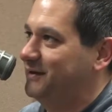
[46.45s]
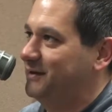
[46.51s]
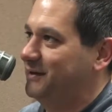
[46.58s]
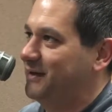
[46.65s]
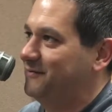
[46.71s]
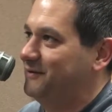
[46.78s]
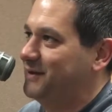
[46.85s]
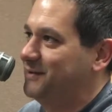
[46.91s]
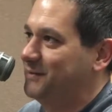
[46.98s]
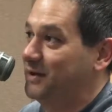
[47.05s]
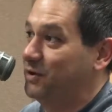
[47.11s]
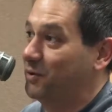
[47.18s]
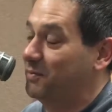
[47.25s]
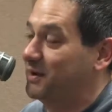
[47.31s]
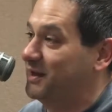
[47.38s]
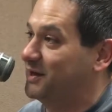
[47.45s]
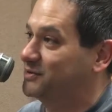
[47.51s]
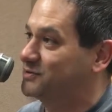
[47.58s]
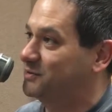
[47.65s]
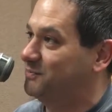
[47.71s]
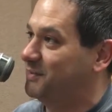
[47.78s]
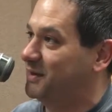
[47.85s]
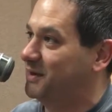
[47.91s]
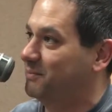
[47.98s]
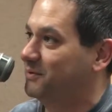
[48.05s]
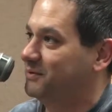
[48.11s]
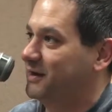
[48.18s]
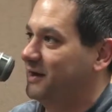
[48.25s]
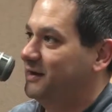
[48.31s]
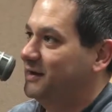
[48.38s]
Levy, and nobody else would be able
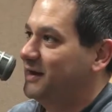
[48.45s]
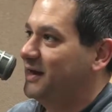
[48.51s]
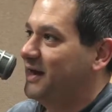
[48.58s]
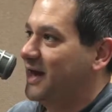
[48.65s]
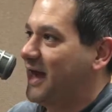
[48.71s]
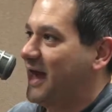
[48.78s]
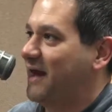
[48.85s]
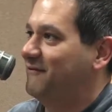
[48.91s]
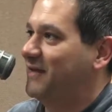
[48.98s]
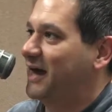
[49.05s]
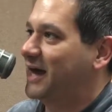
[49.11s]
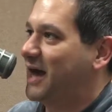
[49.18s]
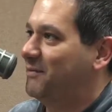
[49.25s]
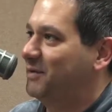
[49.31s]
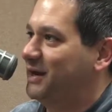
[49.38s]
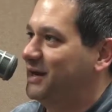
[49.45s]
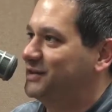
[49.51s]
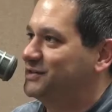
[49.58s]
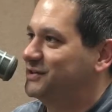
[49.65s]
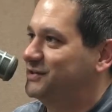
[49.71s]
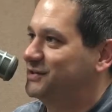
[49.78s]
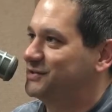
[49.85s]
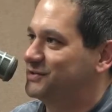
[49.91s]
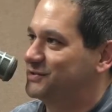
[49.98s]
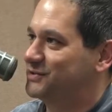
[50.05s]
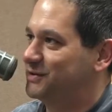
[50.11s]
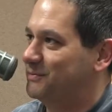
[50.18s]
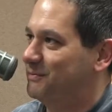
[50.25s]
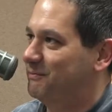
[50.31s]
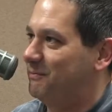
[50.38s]
to have that combination. This
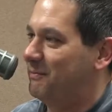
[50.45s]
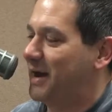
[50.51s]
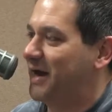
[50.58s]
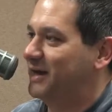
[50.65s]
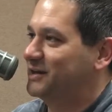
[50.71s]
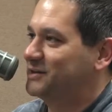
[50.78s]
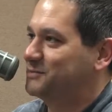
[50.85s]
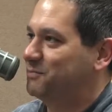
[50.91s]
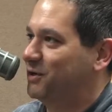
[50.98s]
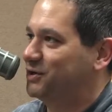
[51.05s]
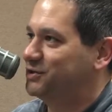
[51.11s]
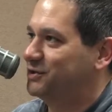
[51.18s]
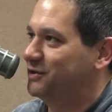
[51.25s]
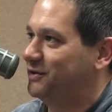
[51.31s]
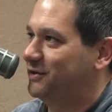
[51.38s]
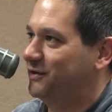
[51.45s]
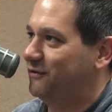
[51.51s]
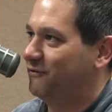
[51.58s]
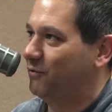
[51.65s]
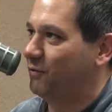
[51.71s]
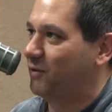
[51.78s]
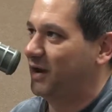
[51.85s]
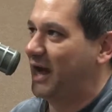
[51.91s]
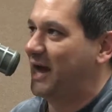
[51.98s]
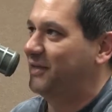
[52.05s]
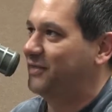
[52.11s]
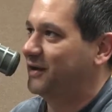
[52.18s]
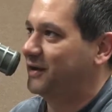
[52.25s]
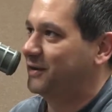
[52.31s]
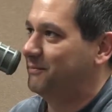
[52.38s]
is my expression of what I
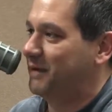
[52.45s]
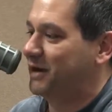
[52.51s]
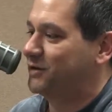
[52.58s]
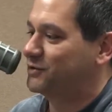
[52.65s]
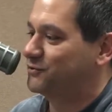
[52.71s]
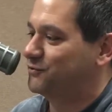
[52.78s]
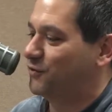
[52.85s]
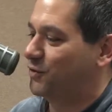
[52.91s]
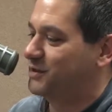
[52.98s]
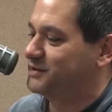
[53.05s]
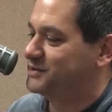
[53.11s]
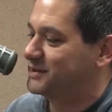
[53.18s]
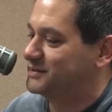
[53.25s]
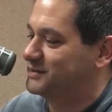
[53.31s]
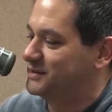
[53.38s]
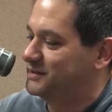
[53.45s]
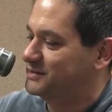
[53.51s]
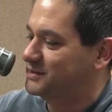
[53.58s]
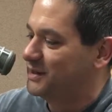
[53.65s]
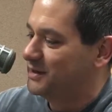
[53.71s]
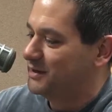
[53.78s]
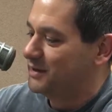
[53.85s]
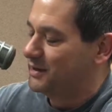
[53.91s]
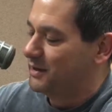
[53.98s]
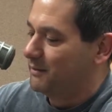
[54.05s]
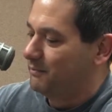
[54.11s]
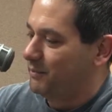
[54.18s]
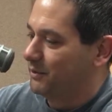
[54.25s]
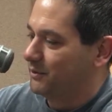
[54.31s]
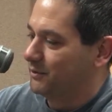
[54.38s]
think Maker's 46 is.
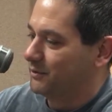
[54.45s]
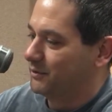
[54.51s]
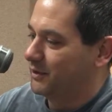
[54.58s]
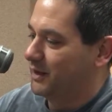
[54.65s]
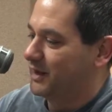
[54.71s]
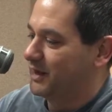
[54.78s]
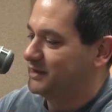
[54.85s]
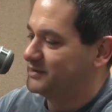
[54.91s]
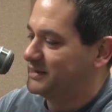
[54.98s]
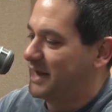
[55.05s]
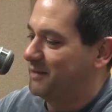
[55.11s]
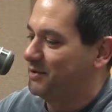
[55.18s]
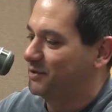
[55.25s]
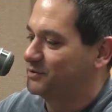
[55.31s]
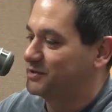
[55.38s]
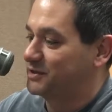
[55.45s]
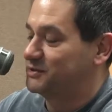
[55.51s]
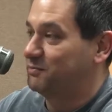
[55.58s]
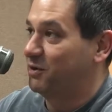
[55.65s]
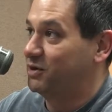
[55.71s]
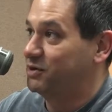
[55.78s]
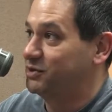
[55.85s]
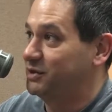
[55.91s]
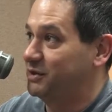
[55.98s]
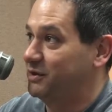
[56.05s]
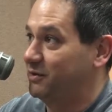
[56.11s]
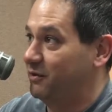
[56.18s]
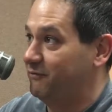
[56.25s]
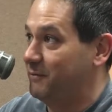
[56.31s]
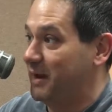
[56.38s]
Bill Samuel's expression
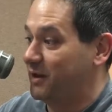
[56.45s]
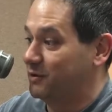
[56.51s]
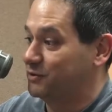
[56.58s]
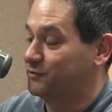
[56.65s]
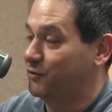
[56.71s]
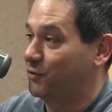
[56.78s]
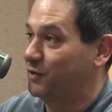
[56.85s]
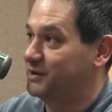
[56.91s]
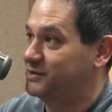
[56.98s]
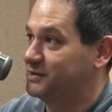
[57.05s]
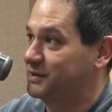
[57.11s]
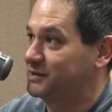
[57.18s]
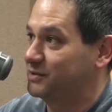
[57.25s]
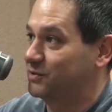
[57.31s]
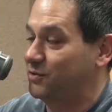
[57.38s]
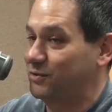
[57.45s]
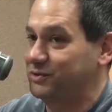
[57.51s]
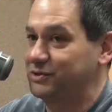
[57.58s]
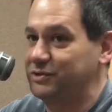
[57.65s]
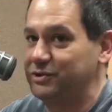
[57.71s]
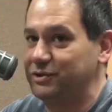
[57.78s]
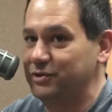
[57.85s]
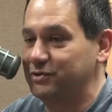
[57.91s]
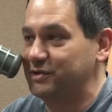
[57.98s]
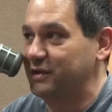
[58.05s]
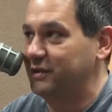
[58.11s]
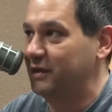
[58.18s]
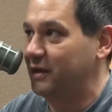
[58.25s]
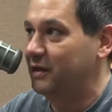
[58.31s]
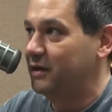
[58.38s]
of Maker's 46, of course, is used
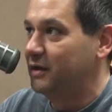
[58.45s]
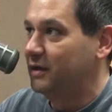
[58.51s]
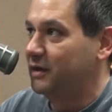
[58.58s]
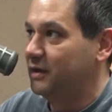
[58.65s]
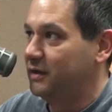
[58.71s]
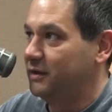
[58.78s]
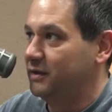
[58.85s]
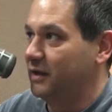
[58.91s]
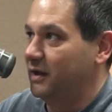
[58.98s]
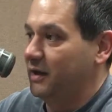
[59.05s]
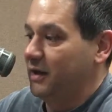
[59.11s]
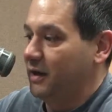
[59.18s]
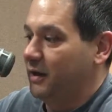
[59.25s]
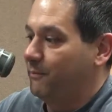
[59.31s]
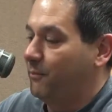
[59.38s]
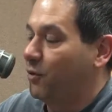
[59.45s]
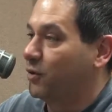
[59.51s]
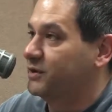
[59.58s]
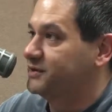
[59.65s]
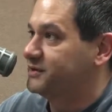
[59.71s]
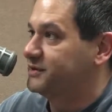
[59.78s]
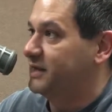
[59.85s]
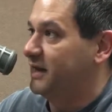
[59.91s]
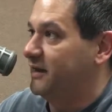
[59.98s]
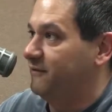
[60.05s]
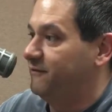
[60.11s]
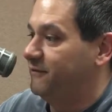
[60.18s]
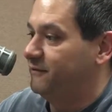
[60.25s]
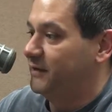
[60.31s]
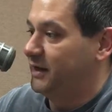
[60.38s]
in the port
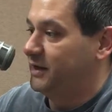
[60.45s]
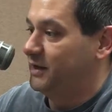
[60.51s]
stave, that